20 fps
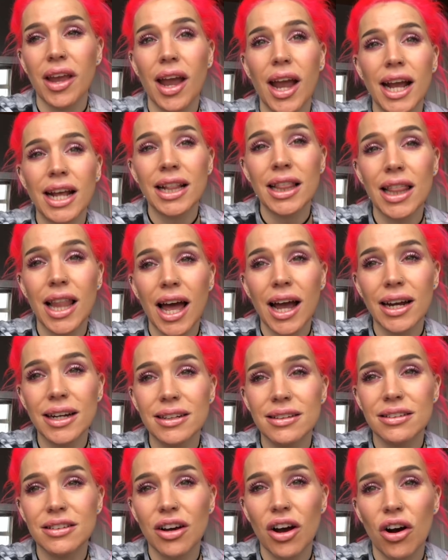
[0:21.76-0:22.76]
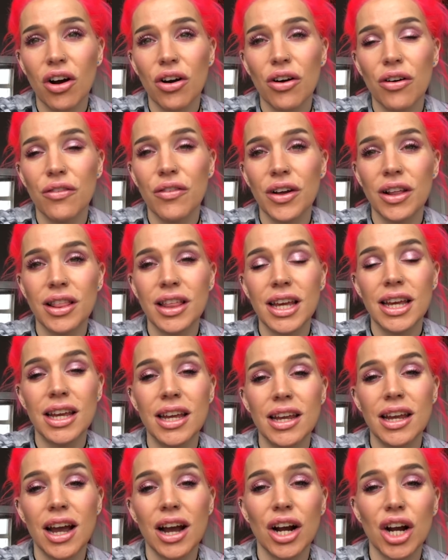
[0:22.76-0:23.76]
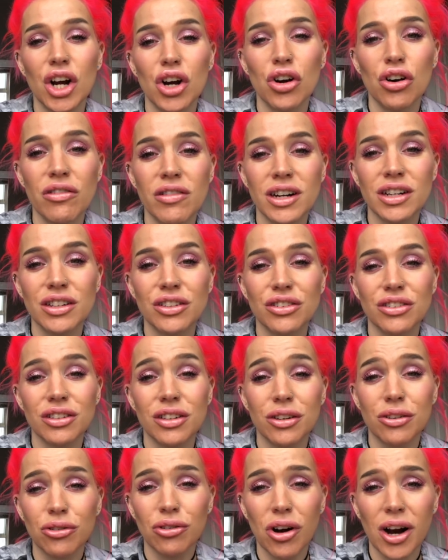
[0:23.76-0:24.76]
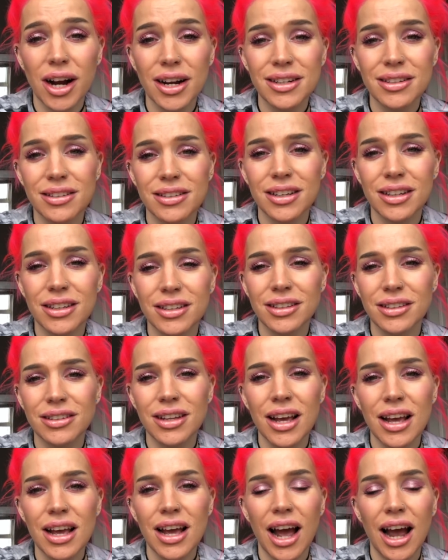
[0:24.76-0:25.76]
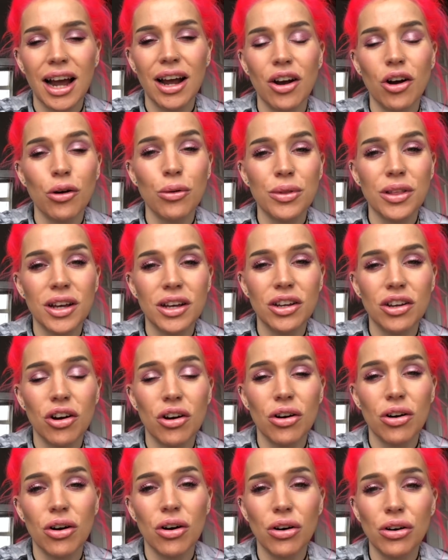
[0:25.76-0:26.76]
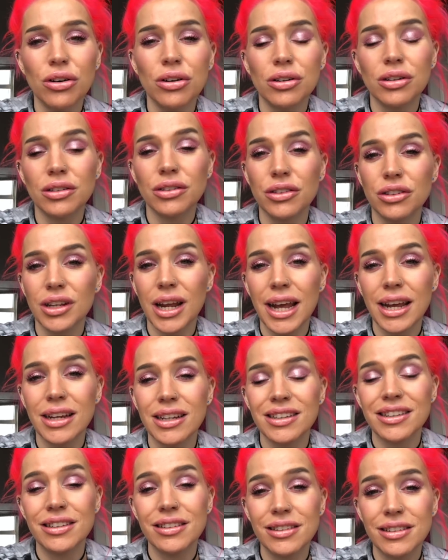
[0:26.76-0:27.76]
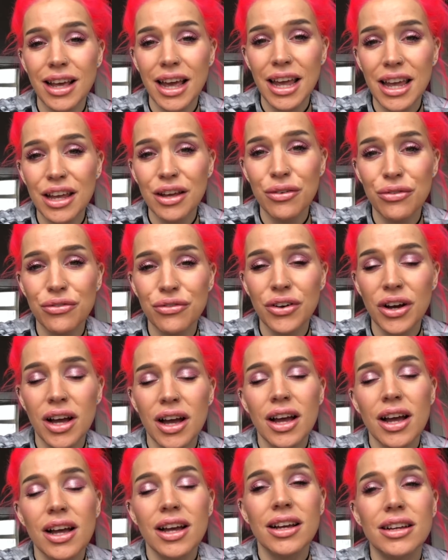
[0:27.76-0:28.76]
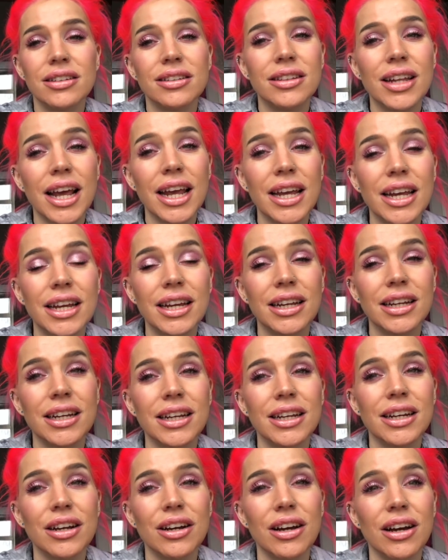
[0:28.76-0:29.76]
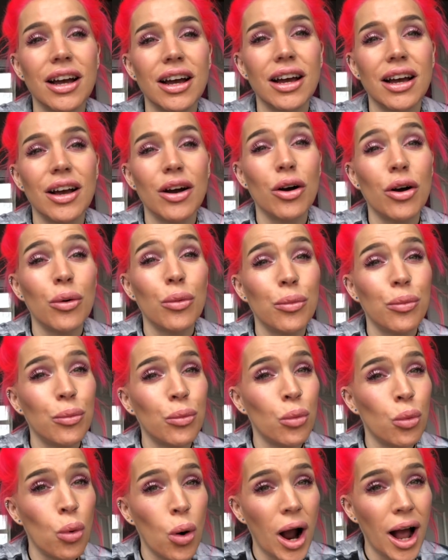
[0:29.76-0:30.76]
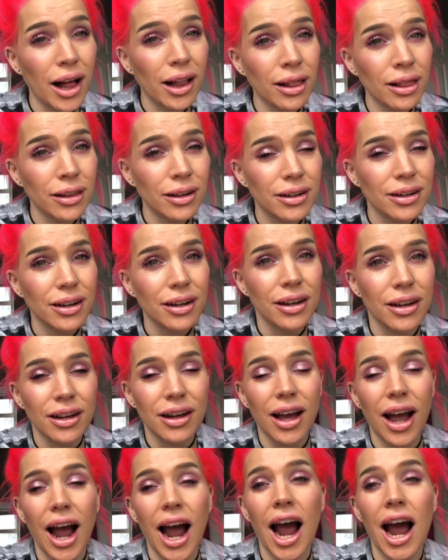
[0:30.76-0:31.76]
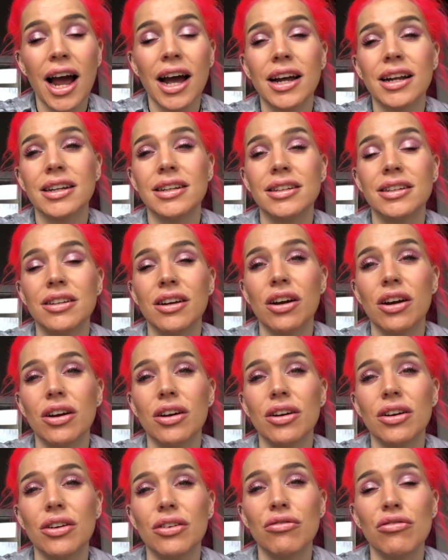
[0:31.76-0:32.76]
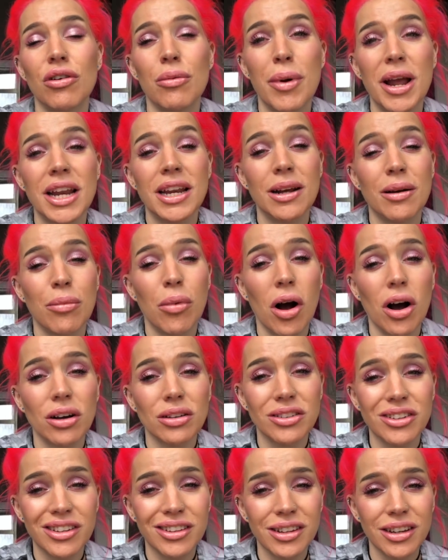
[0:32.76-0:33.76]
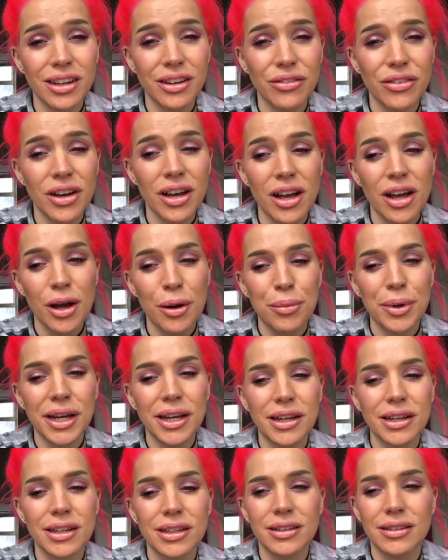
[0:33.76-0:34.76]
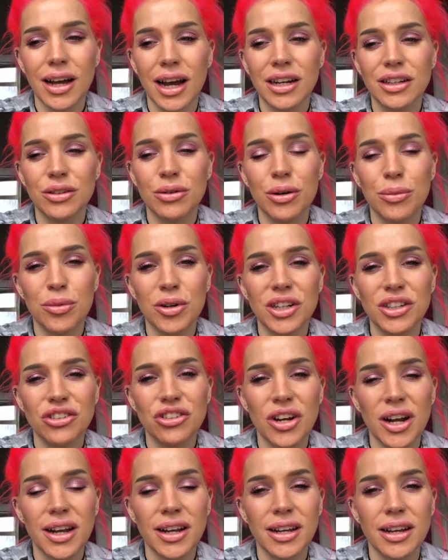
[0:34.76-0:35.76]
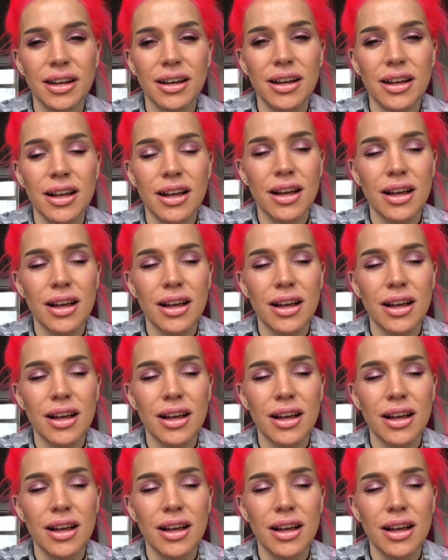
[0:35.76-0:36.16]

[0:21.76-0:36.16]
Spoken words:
In light of the current crisis, I hope that you're all staying safe, staying well and remaining positive, because I do appreciate